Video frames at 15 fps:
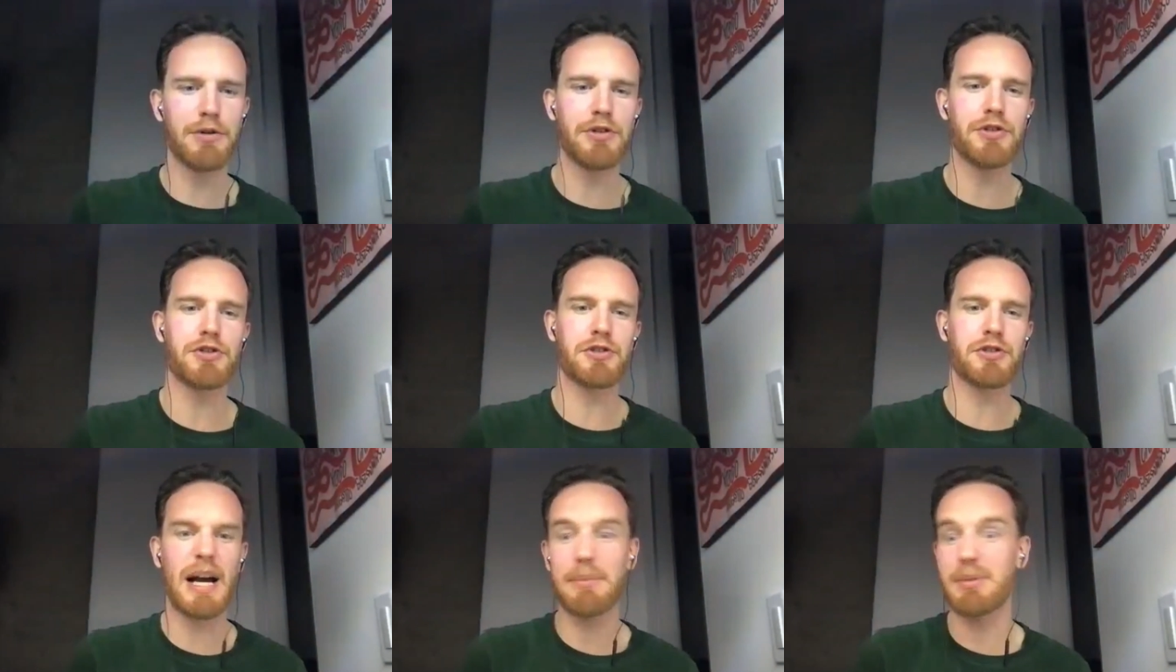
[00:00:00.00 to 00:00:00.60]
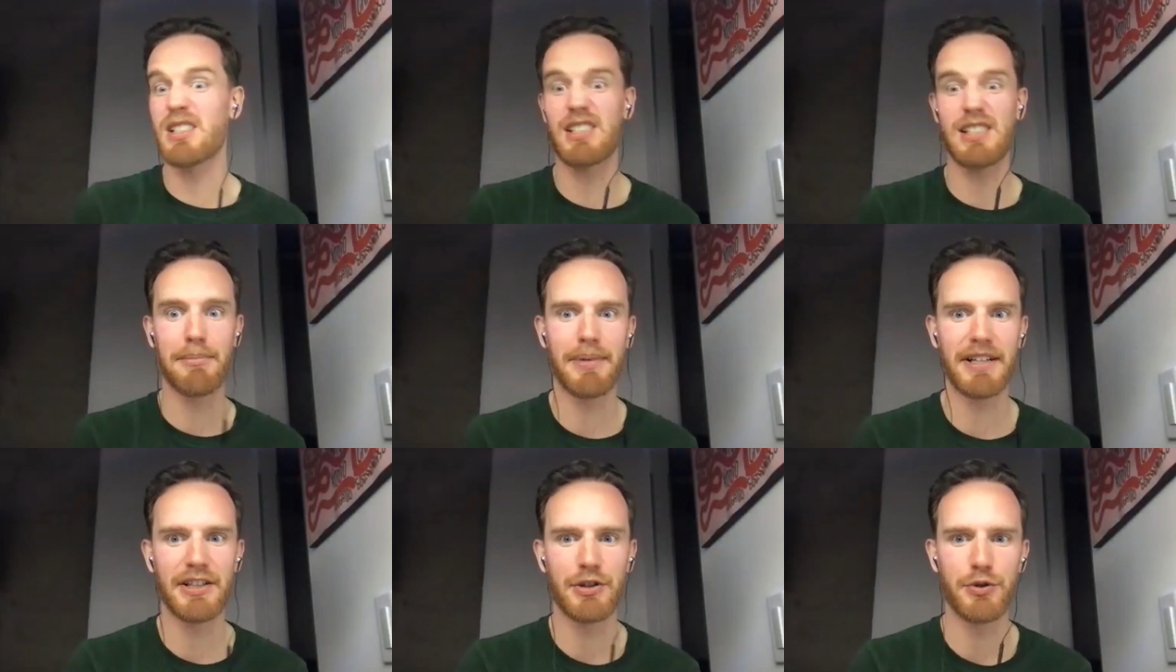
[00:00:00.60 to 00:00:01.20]
How would you describe it to
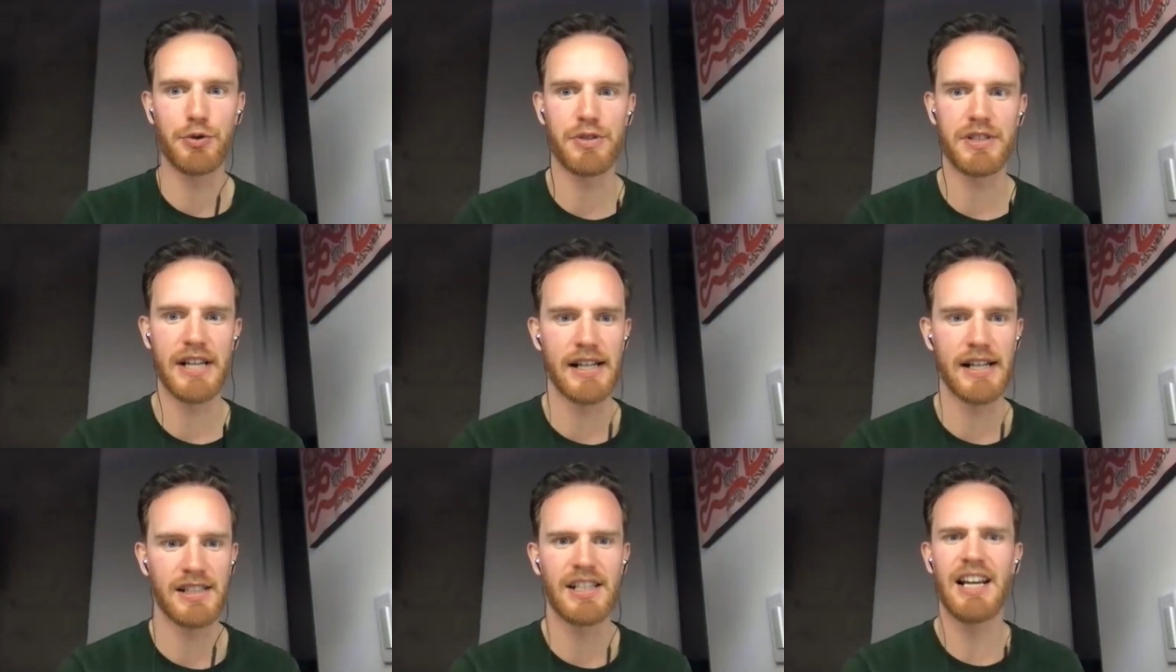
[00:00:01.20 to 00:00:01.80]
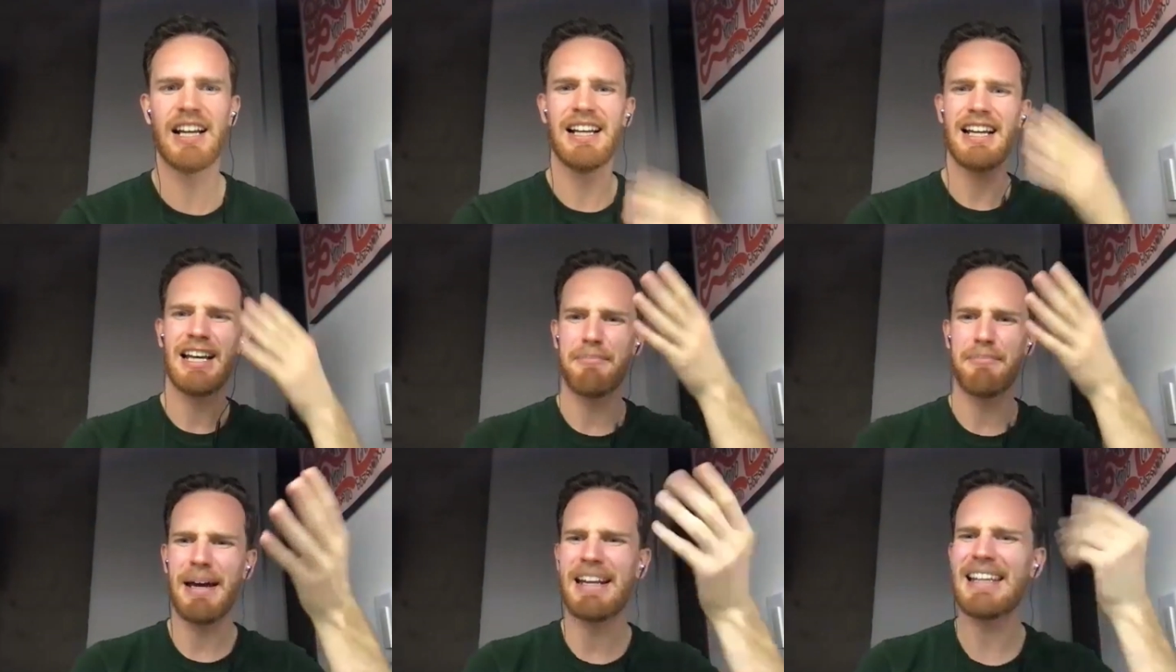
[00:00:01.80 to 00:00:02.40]
somebody who says,
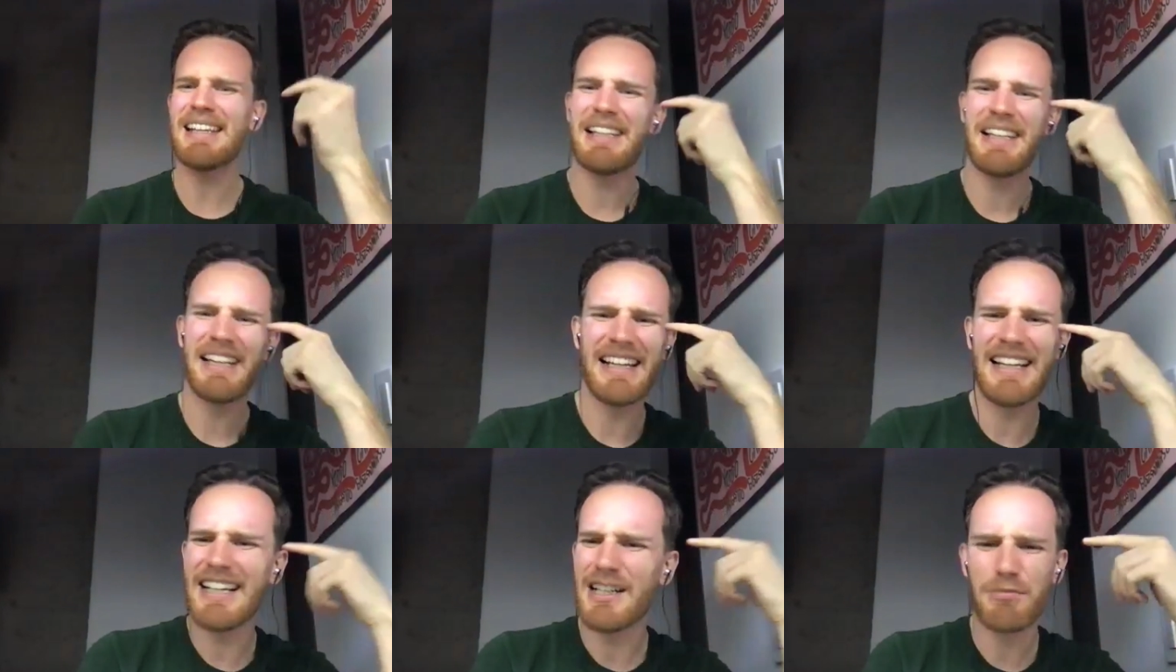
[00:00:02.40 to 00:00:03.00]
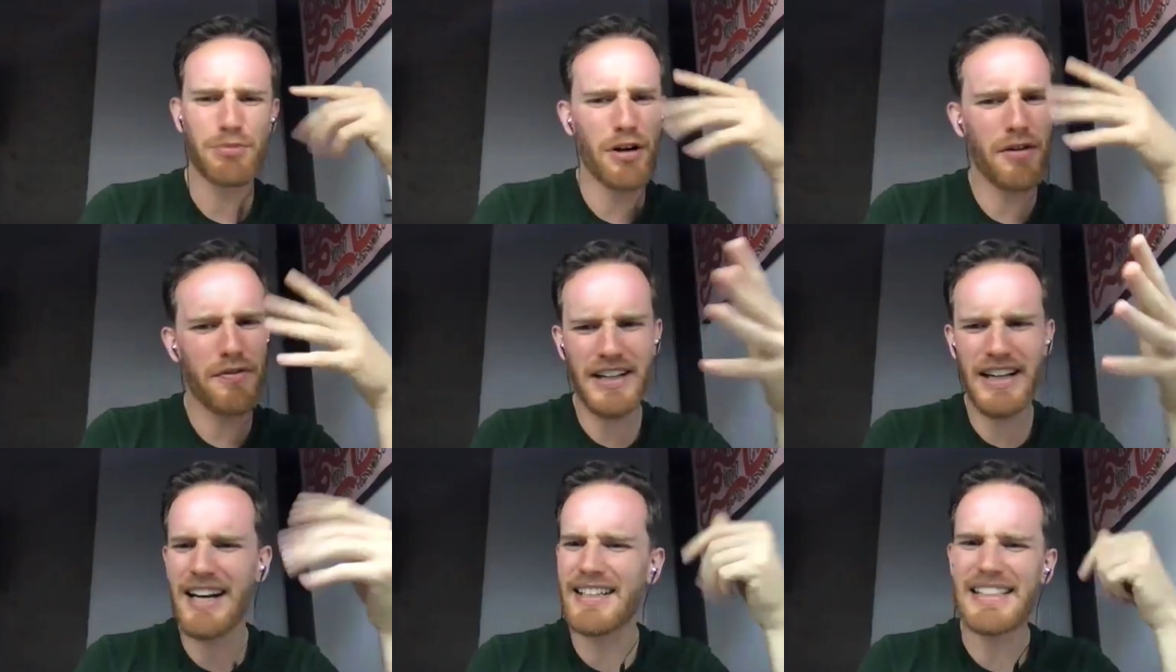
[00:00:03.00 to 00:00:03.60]
Betty,
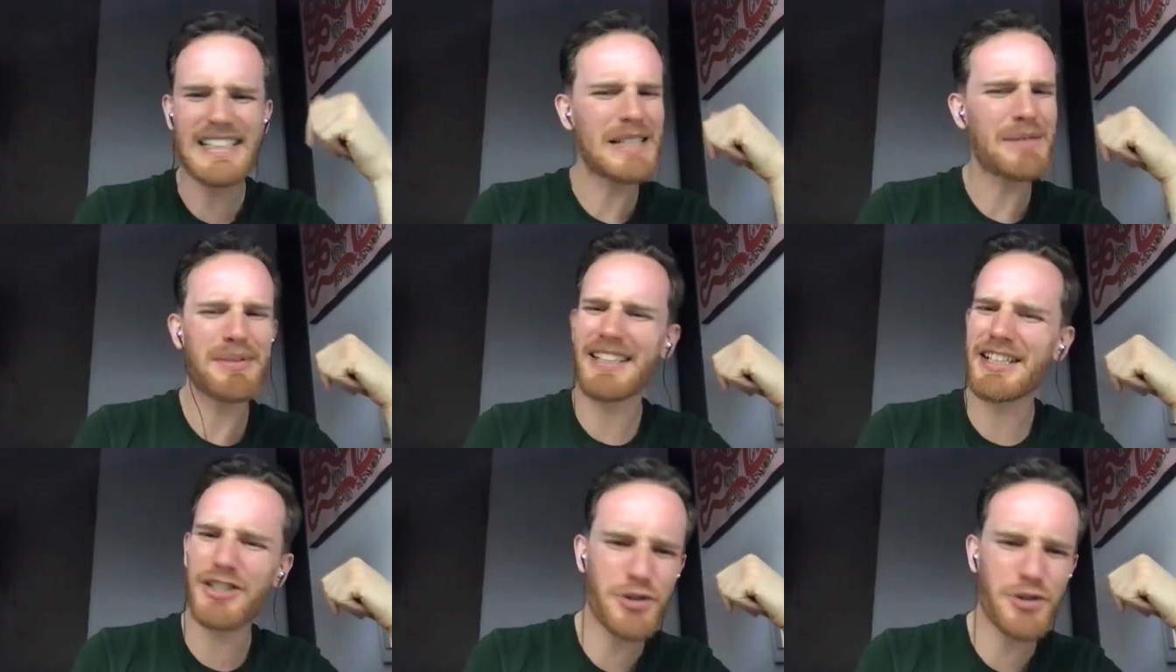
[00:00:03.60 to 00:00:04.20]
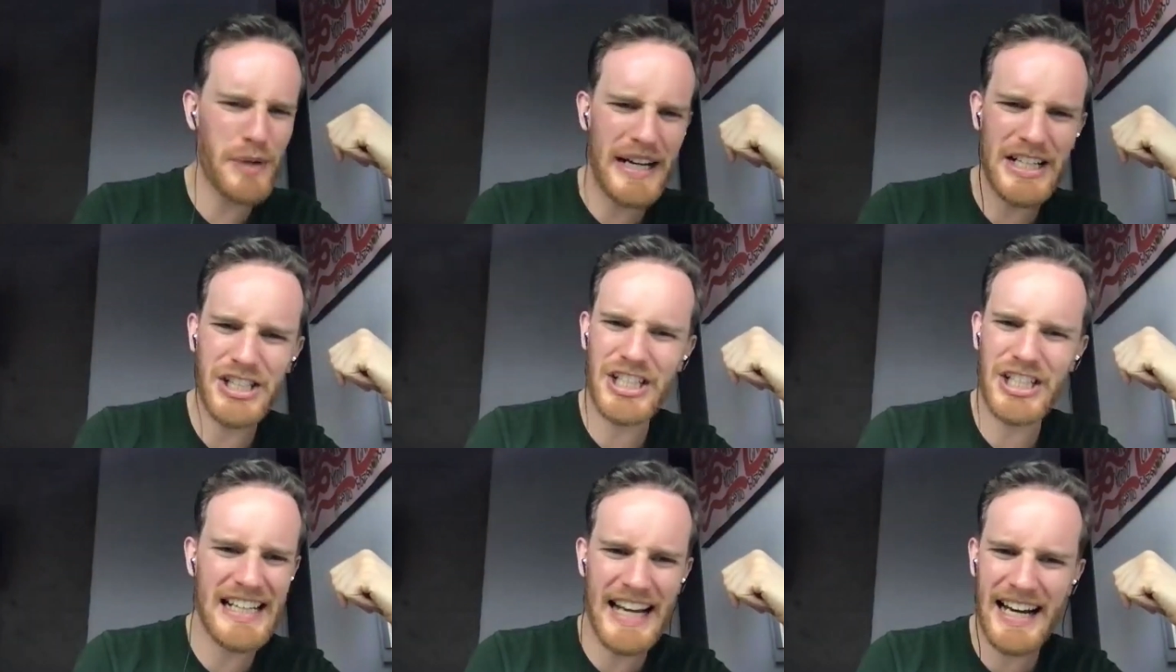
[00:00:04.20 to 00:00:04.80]
Profe Kyle, he seems like a
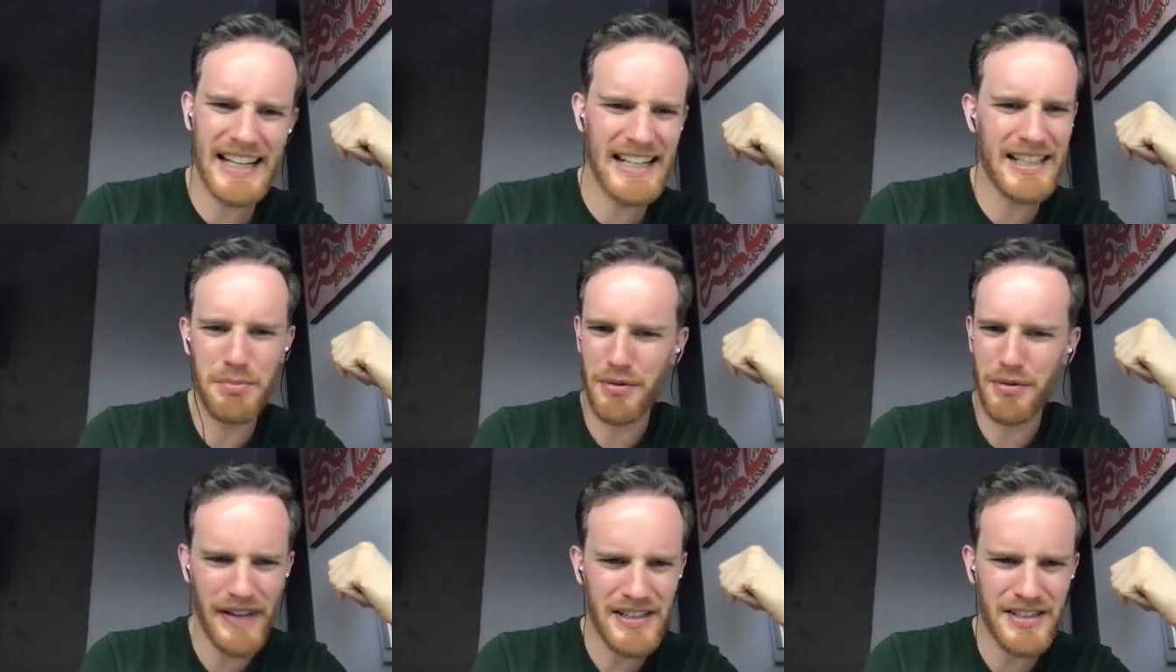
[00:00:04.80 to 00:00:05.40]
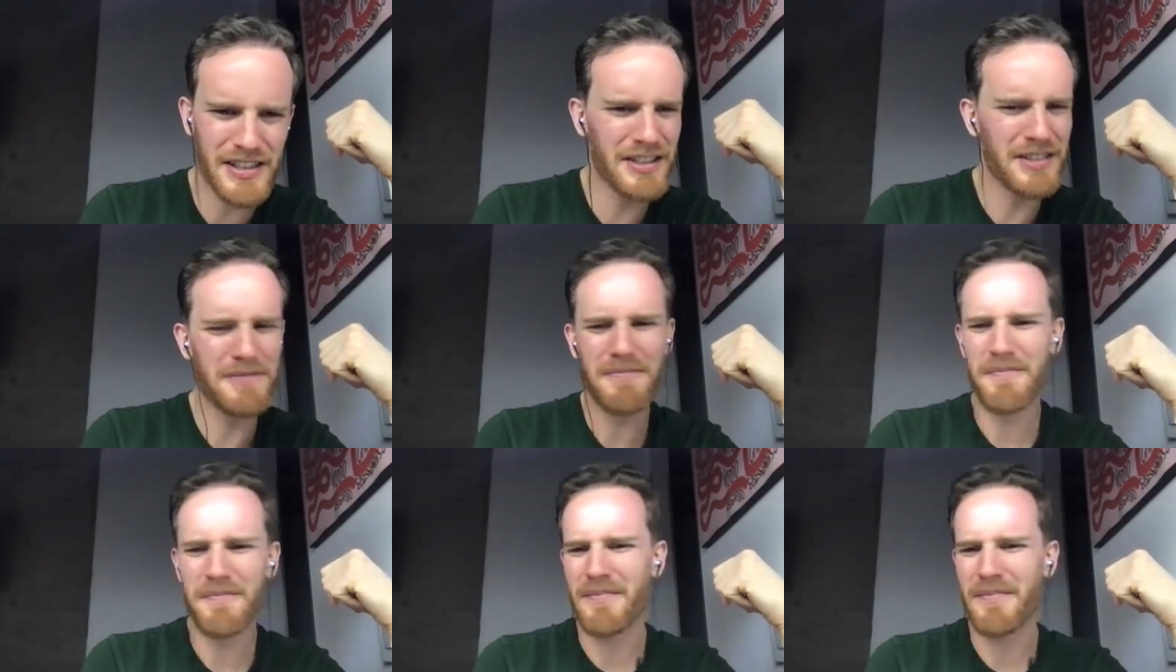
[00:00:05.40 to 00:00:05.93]
strange Canadian professor.